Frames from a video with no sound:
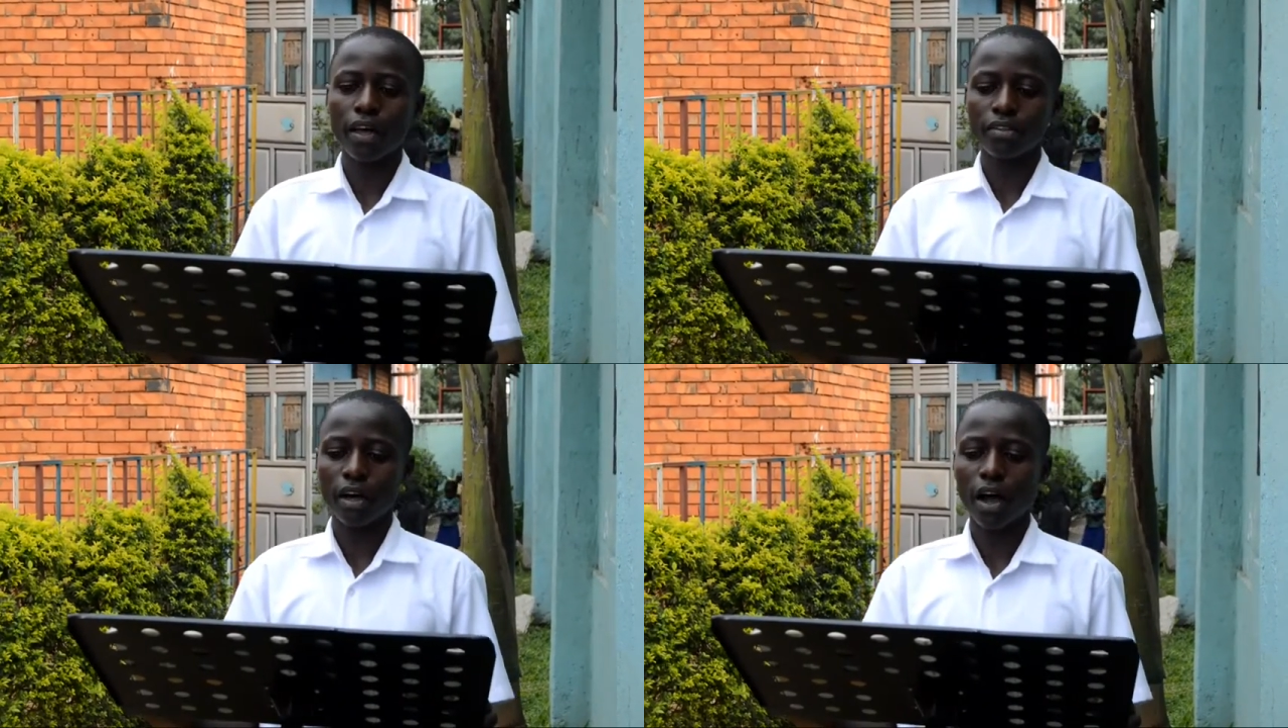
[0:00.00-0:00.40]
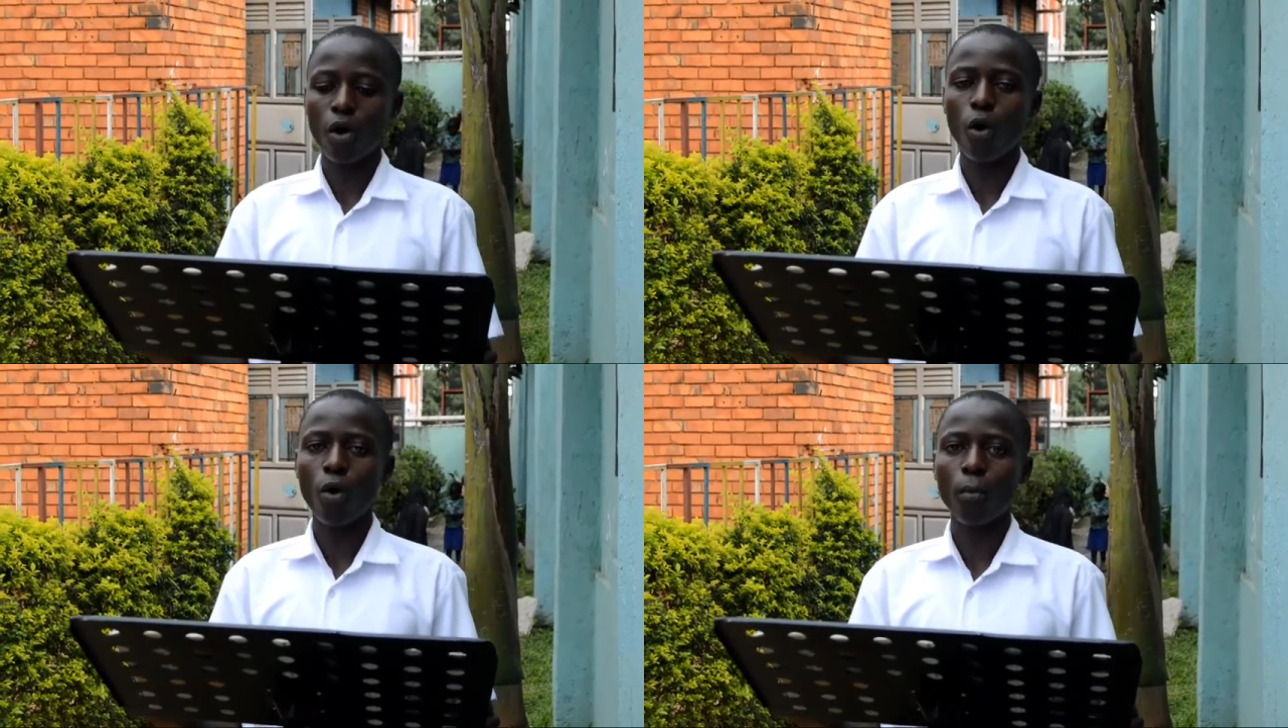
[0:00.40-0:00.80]
are
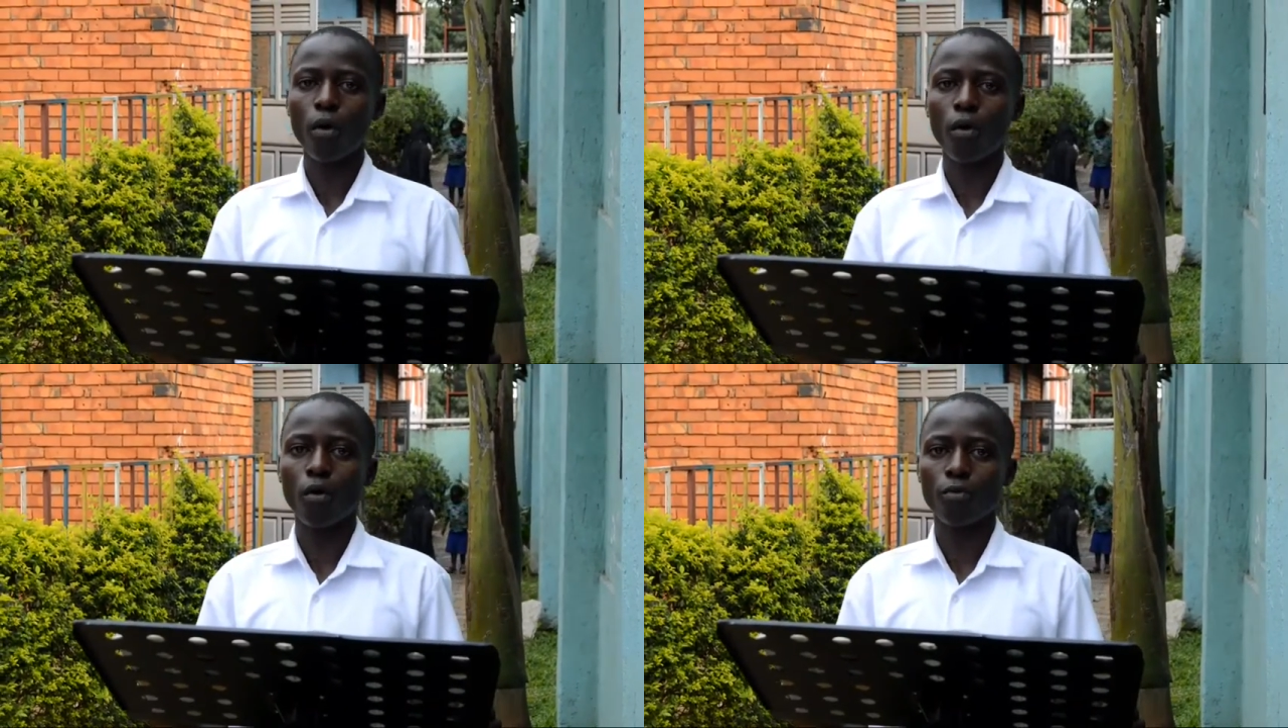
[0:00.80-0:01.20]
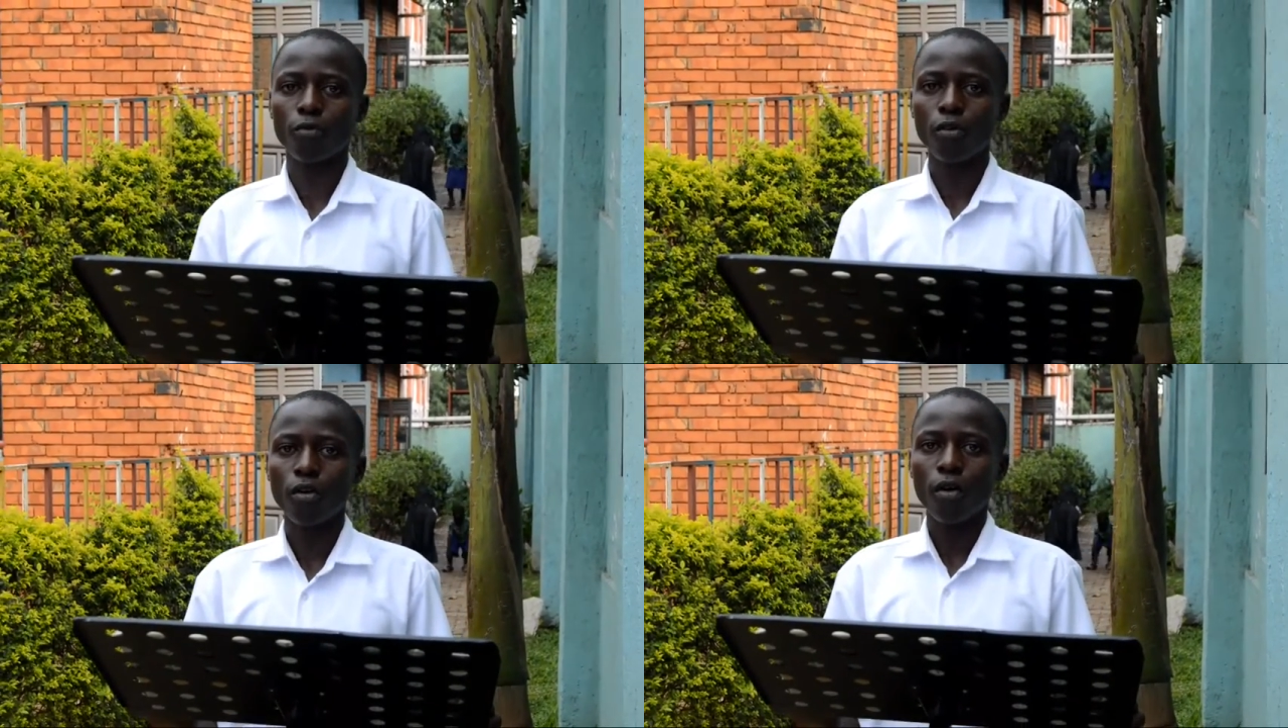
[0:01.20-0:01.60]
home of
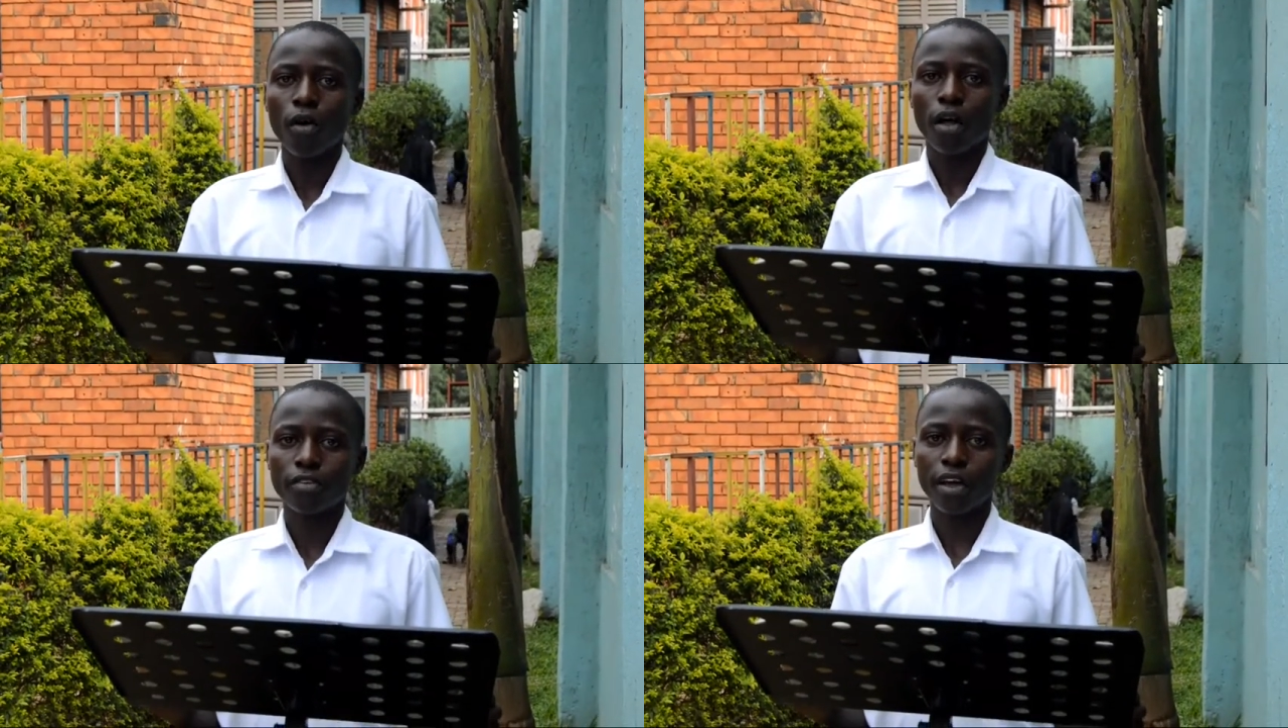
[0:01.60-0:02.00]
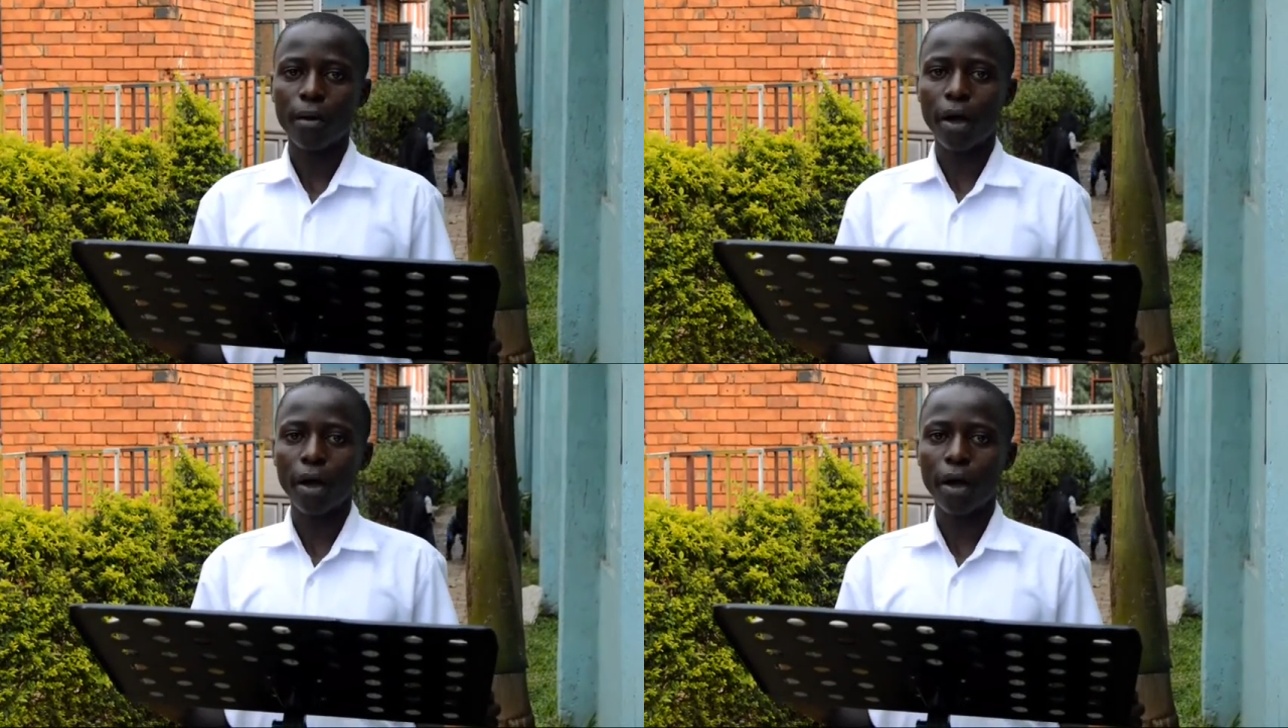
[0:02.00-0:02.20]
some